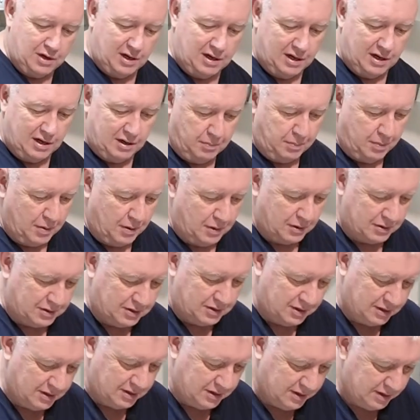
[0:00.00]
in a pot.
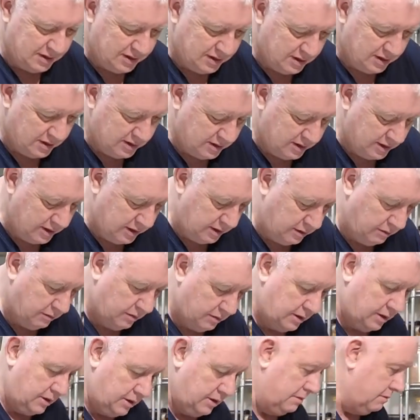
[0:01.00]

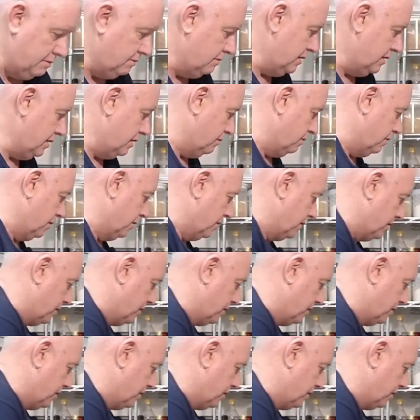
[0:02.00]
Anyway, we're not bothered